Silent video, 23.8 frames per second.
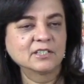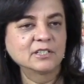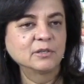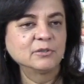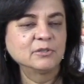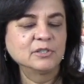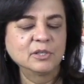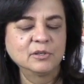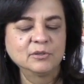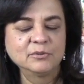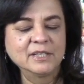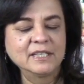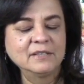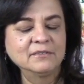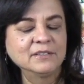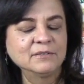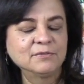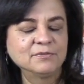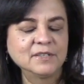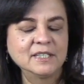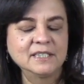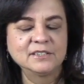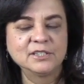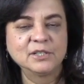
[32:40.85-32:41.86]
So don't even
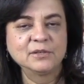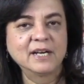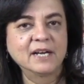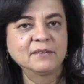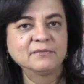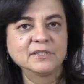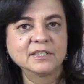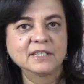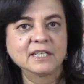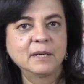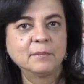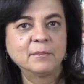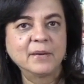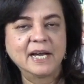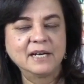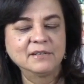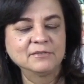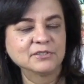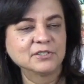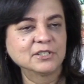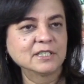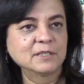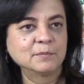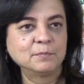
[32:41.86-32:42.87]
feel you have to come
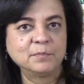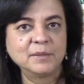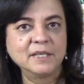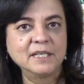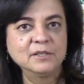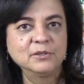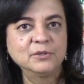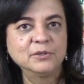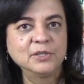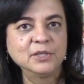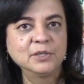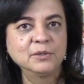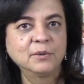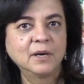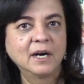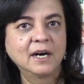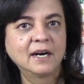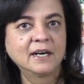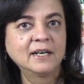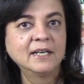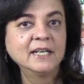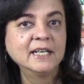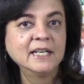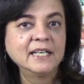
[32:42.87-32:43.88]
out. Just be who you
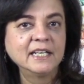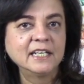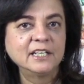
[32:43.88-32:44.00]
are.